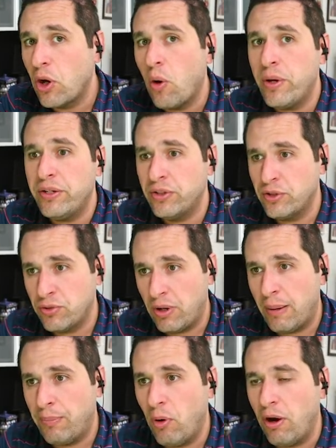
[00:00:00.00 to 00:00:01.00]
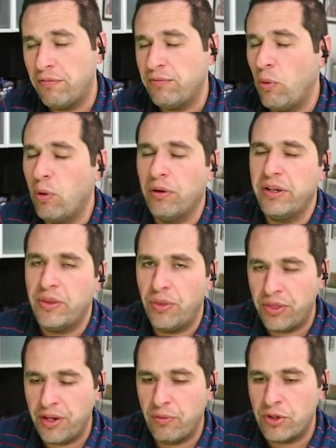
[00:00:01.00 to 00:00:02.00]
going to drop off, or in
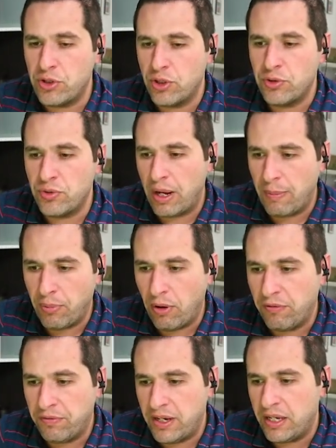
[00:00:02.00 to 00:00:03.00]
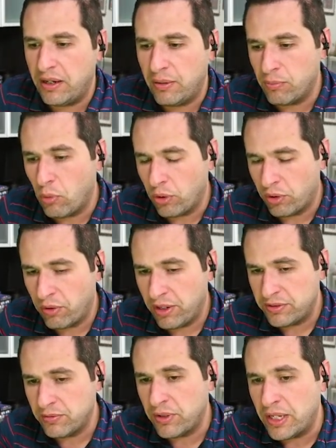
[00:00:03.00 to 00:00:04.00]
theory, should drop off eh, more
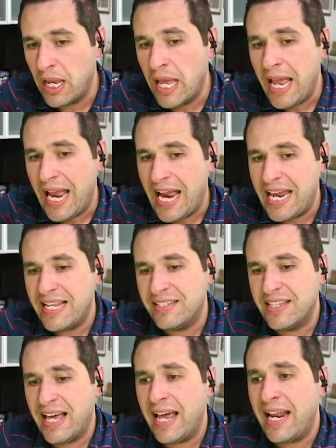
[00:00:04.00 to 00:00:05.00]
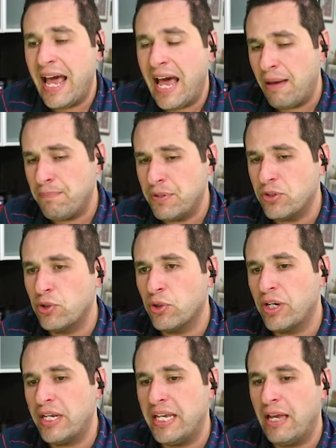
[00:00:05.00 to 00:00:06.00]
aggressively. And as that happens, you're
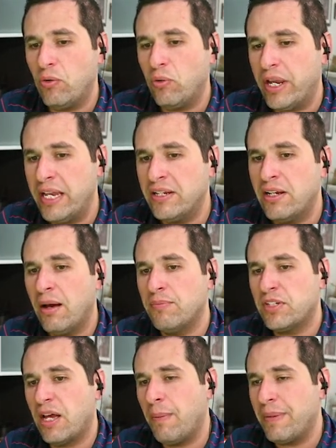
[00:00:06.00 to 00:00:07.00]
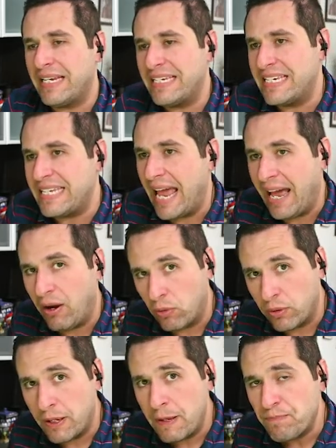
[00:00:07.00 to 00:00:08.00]
going to get incomes coming down.
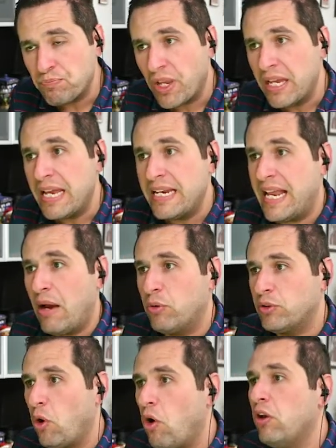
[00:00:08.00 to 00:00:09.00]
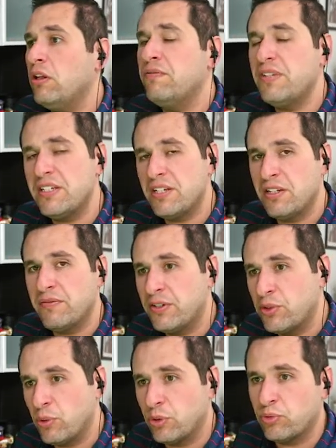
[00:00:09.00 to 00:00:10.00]
Now, as all of these
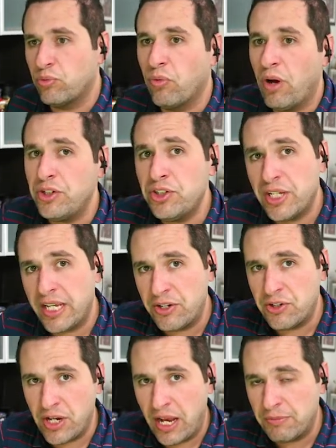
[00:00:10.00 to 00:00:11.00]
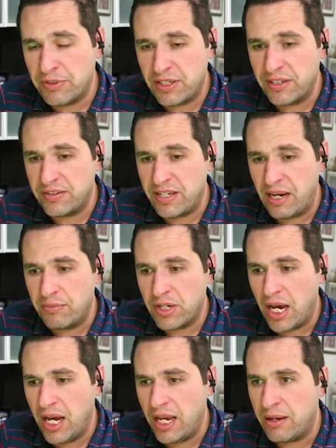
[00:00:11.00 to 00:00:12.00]
individuals rush to get jobs at the same
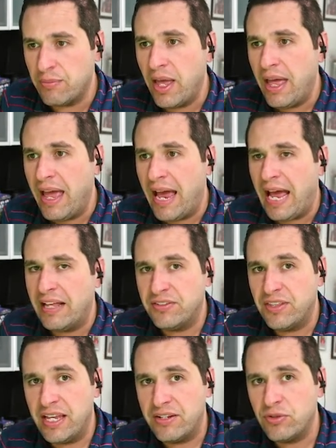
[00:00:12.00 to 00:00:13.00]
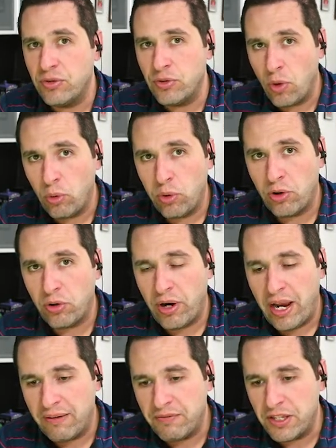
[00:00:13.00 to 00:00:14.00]
time as they no longer
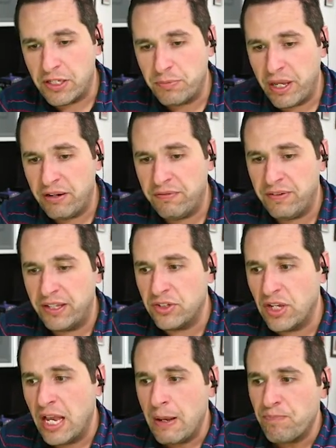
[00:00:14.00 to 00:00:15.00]
have these benefits,